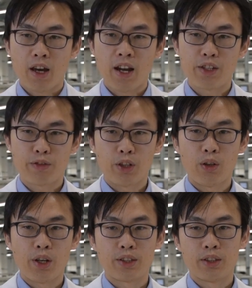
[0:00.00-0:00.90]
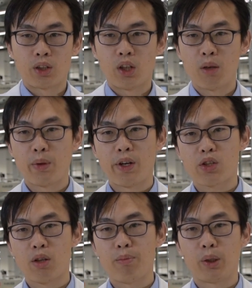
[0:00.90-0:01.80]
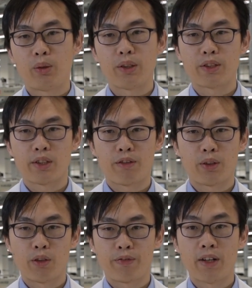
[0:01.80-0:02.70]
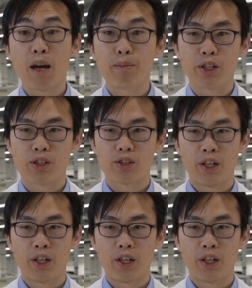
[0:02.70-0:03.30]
EnergyVille is a collaboration between several Flemish